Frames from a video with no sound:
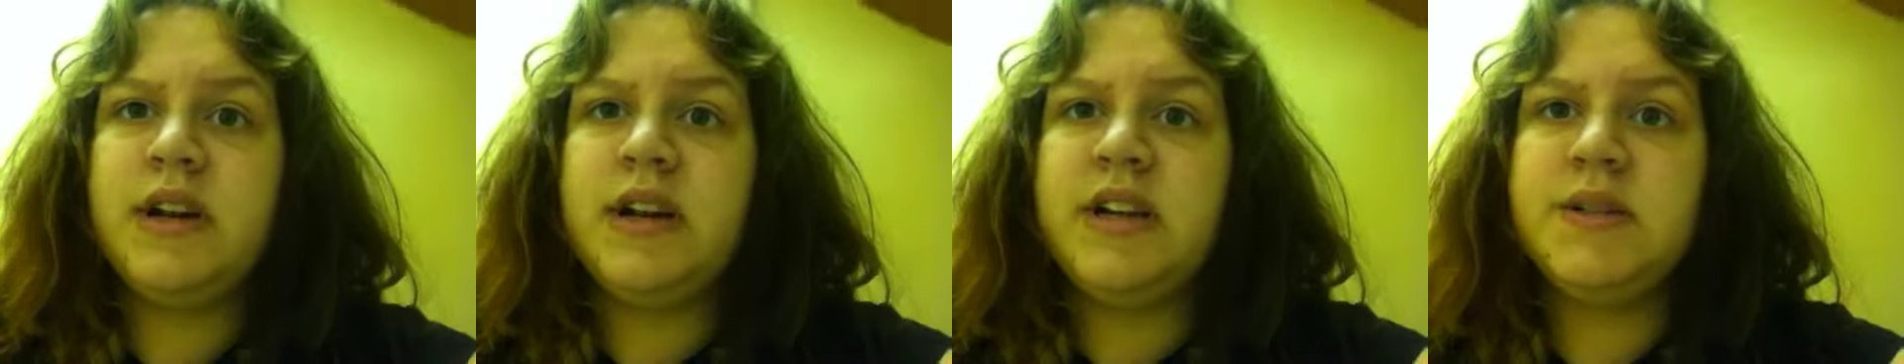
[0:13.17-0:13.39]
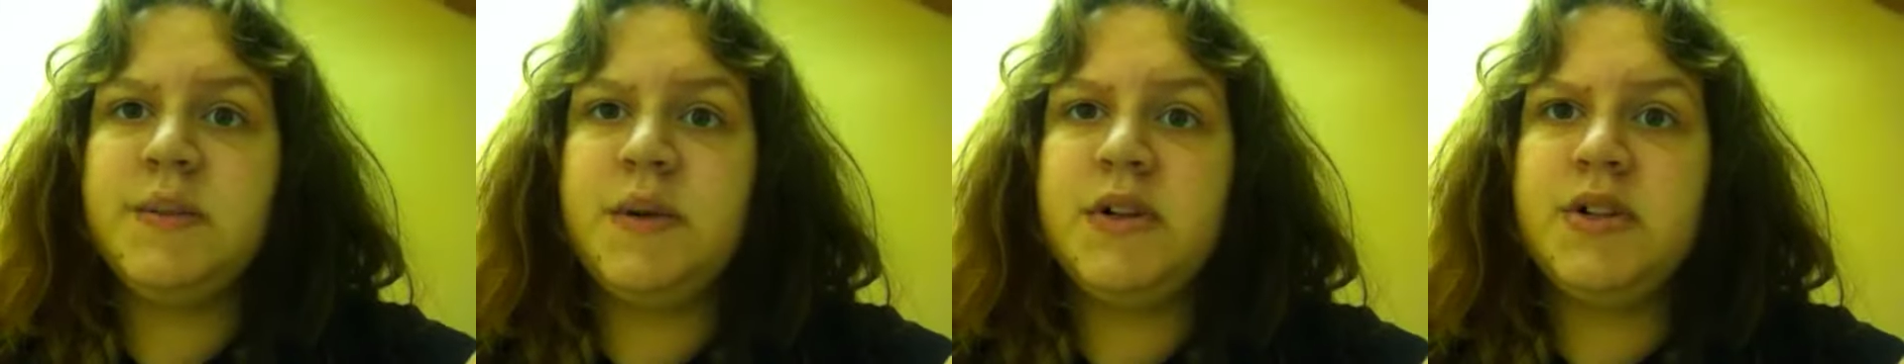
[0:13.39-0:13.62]
an
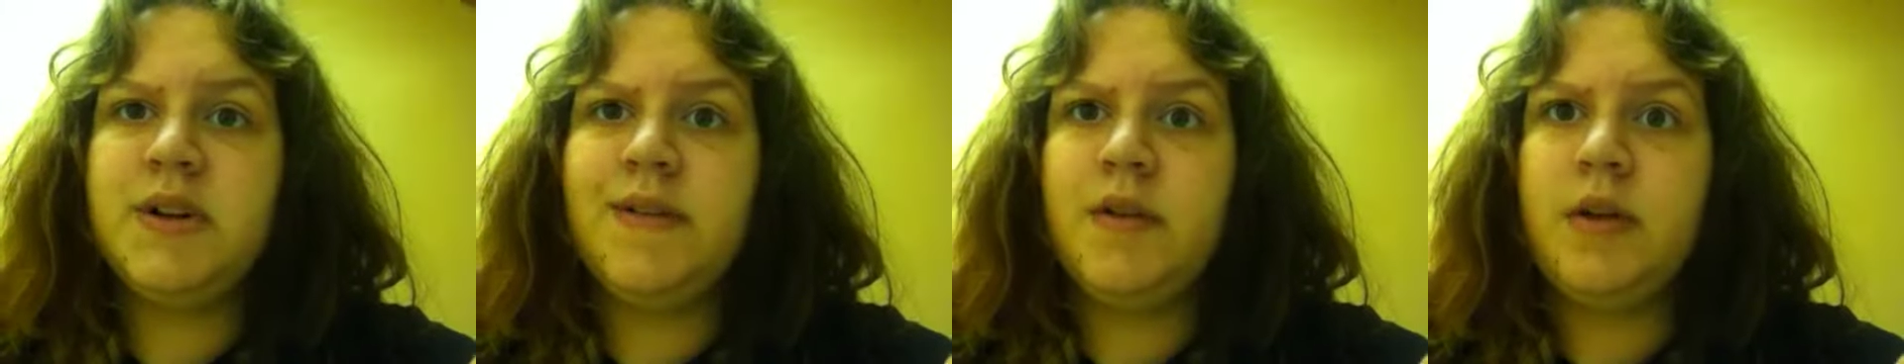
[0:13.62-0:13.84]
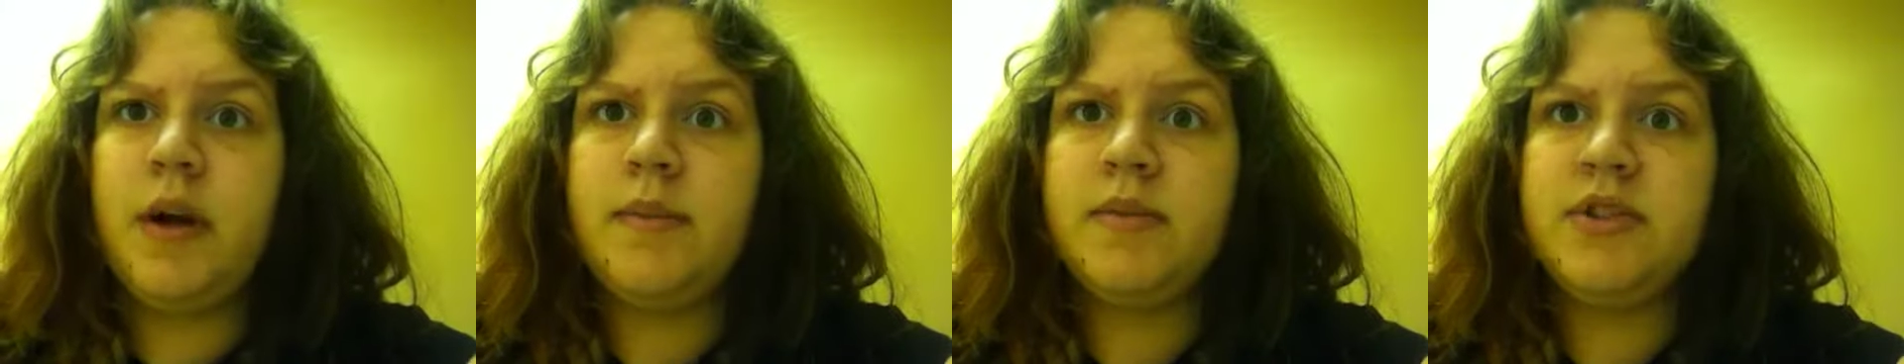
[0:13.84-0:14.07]

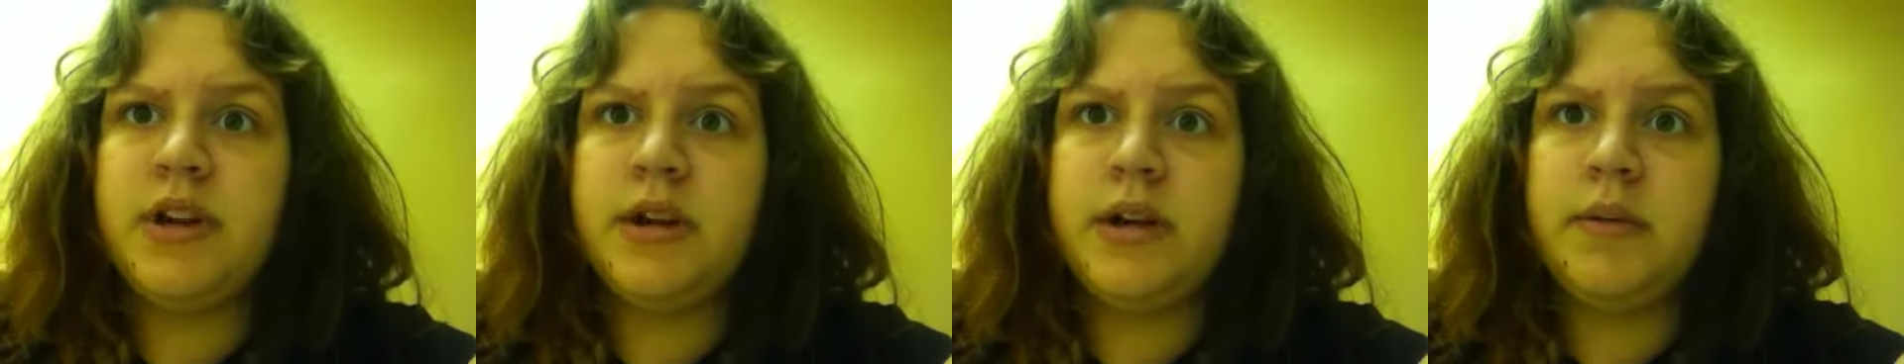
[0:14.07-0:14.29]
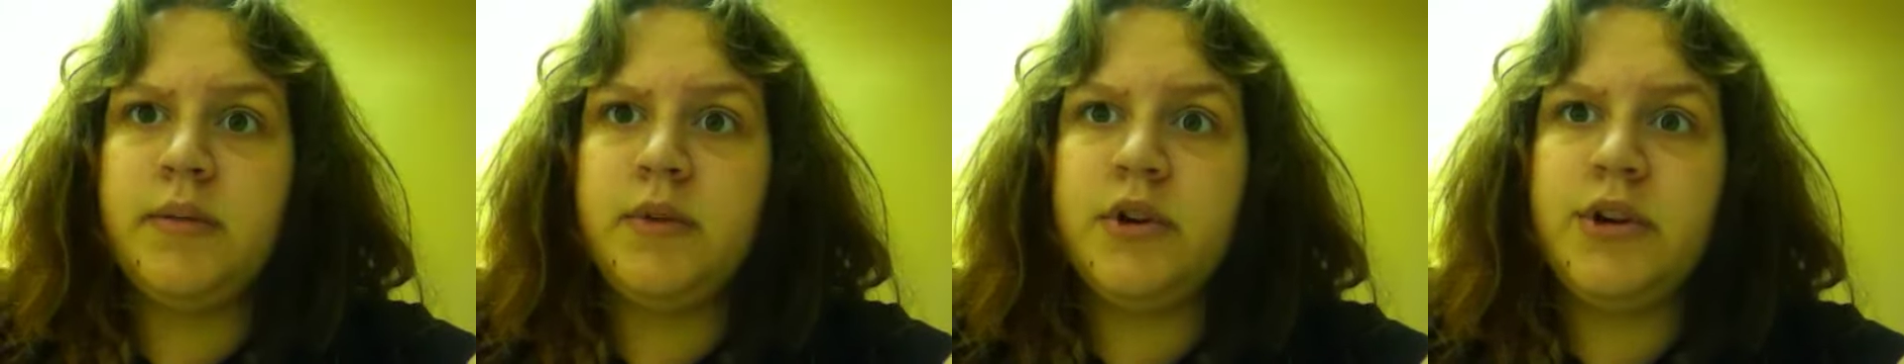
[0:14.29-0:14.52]
explosive
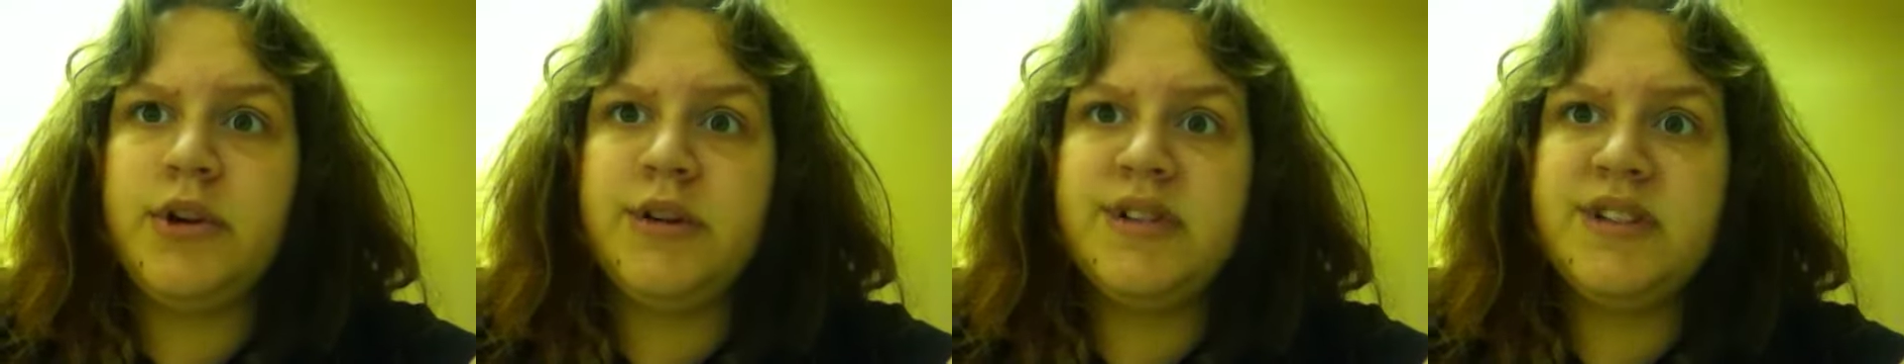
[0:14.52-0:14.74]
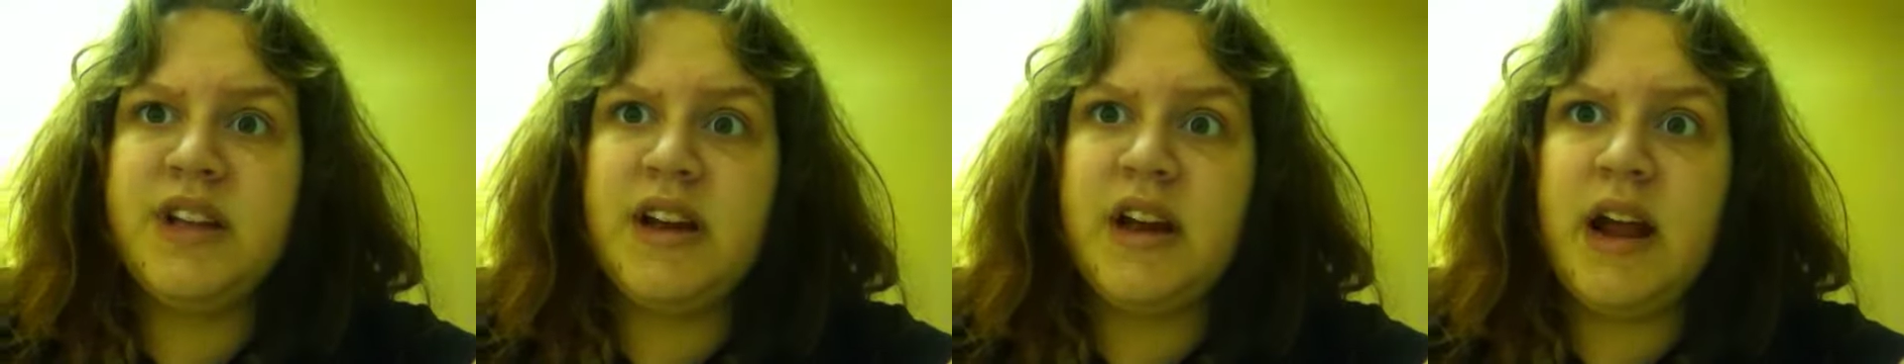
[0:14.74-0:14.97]
eruption
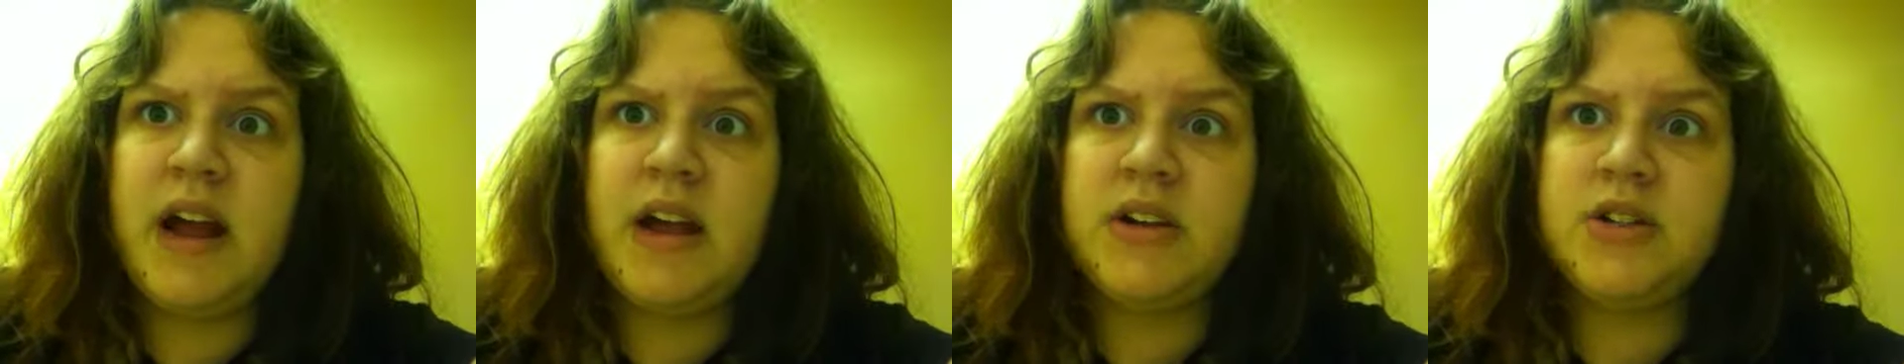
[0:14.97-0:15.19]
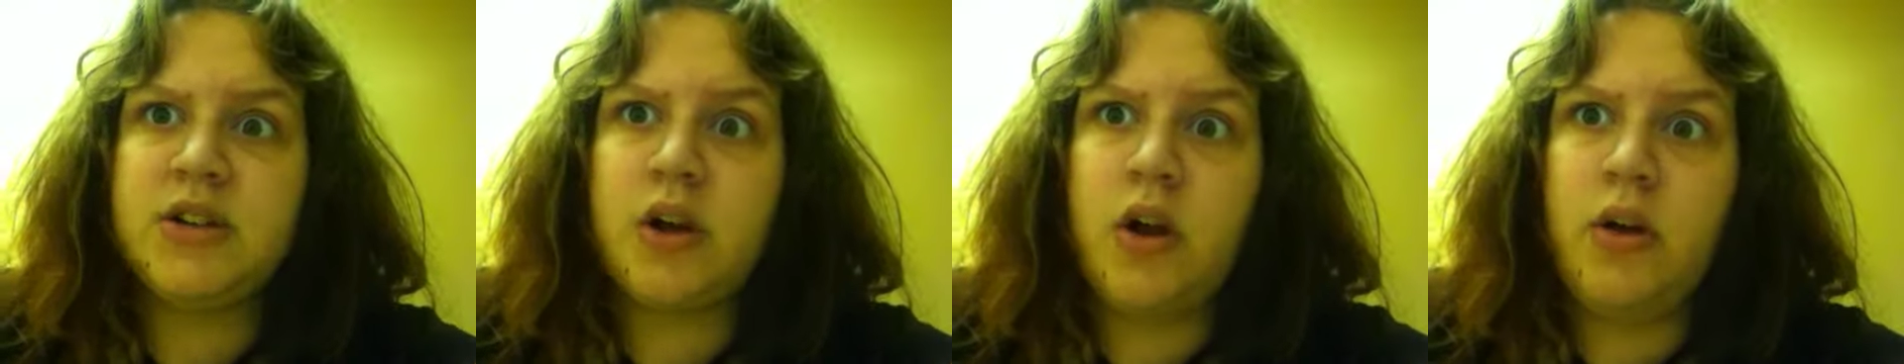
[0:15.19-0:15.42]
produced an
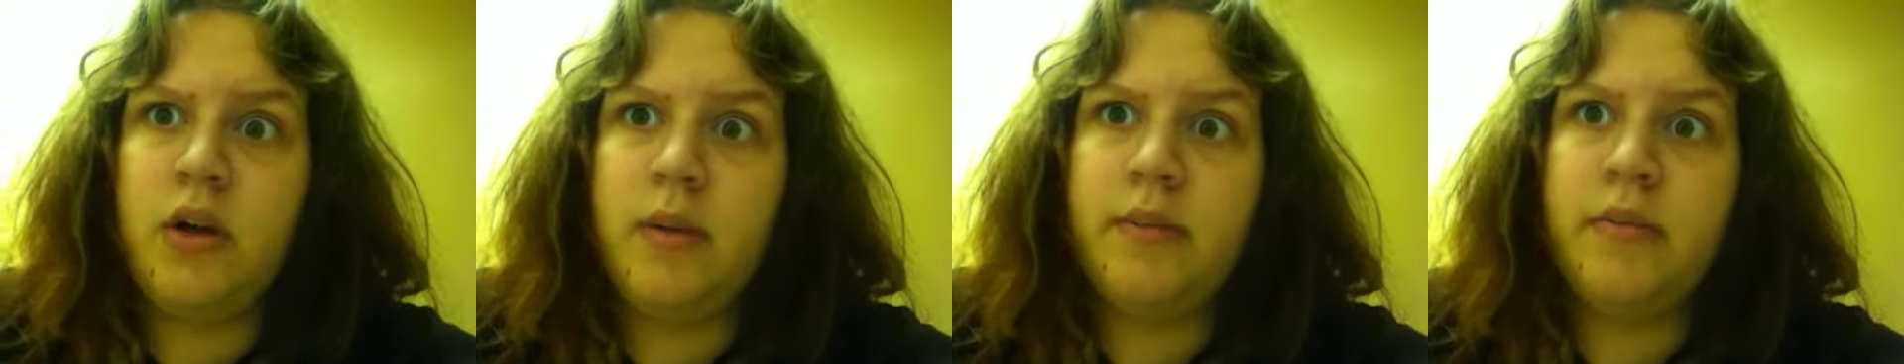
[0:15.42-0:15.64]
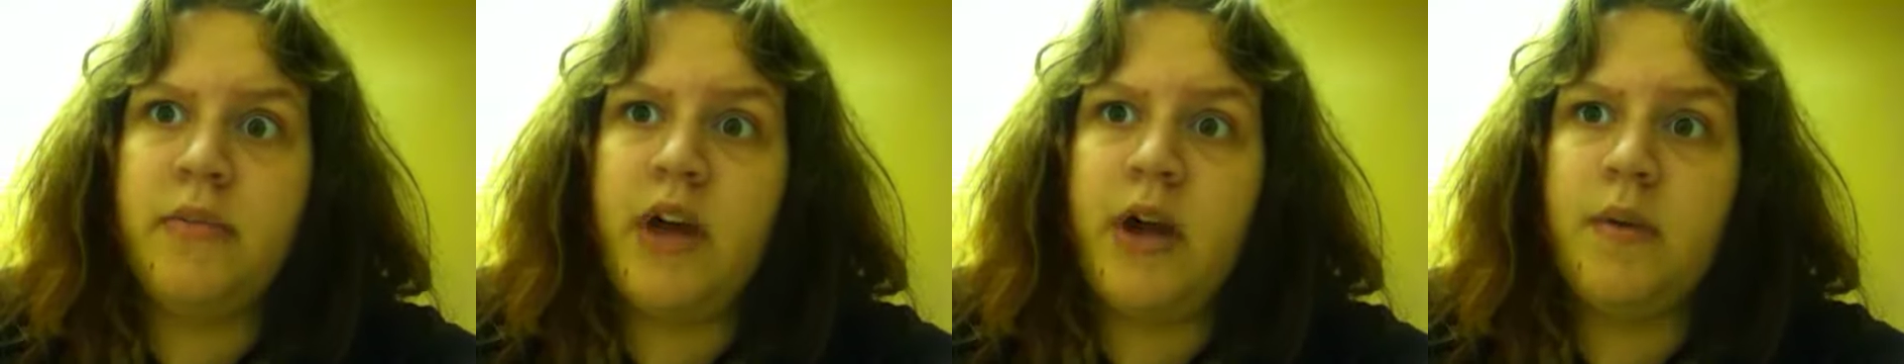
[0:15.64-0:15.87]
ash
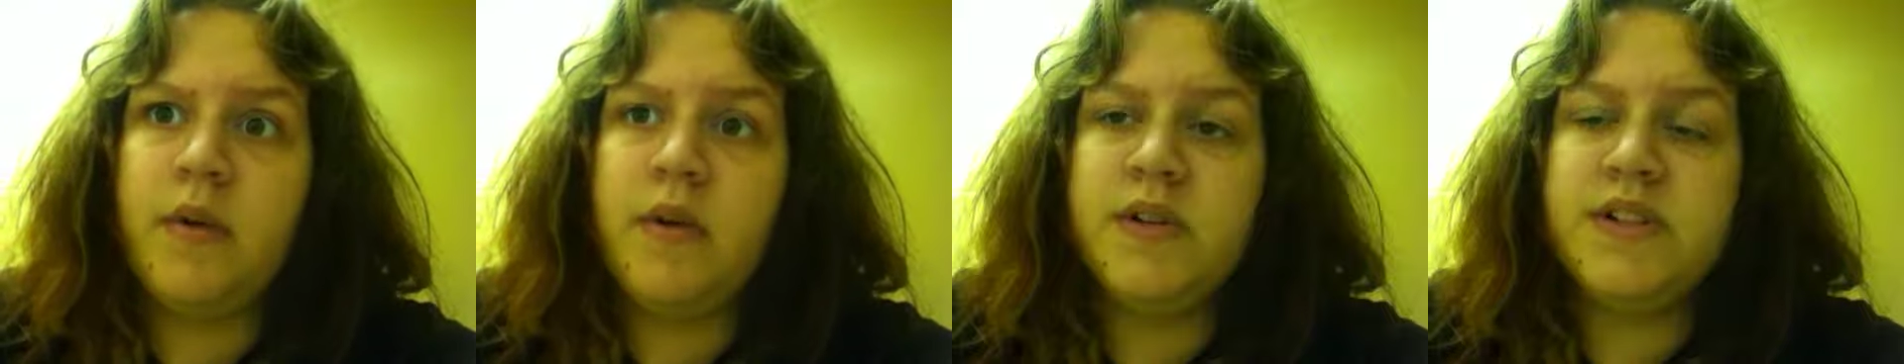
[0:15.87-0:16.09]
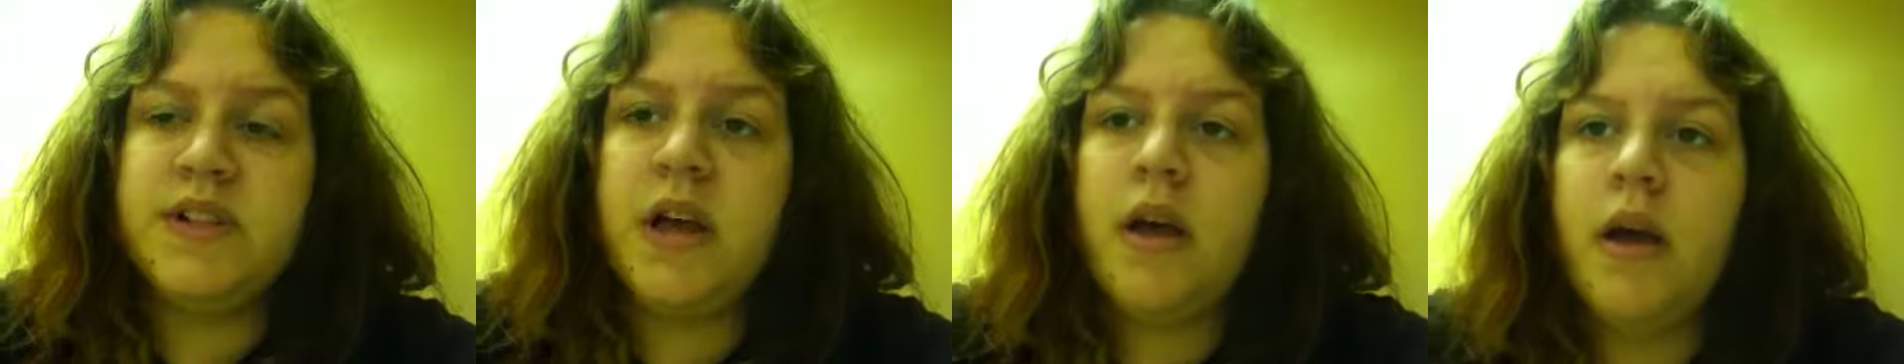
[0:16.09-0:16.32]
column that
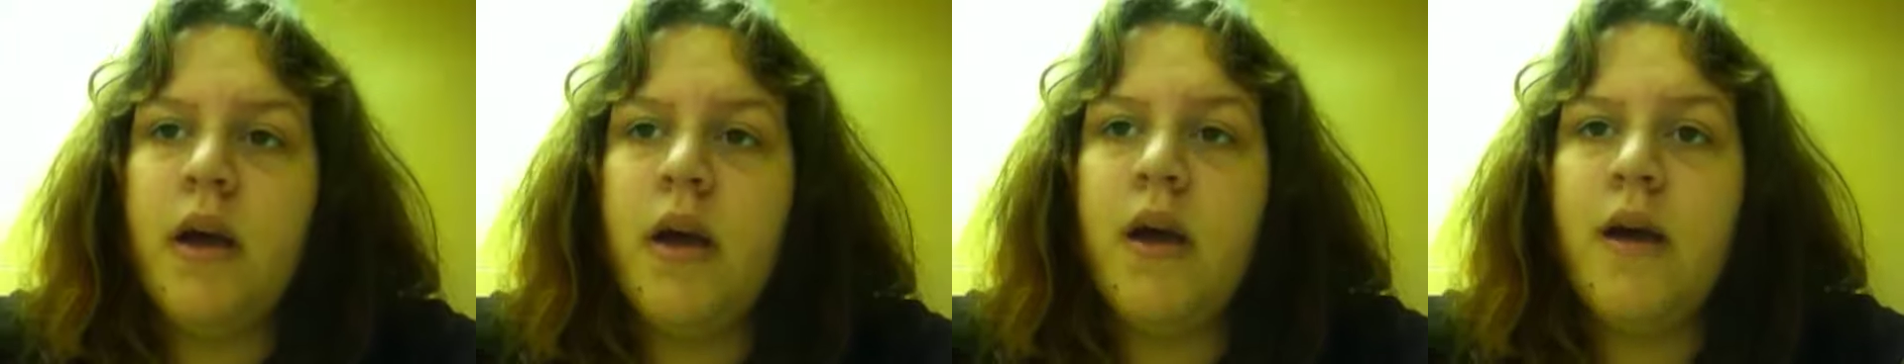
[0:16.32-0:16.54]
rose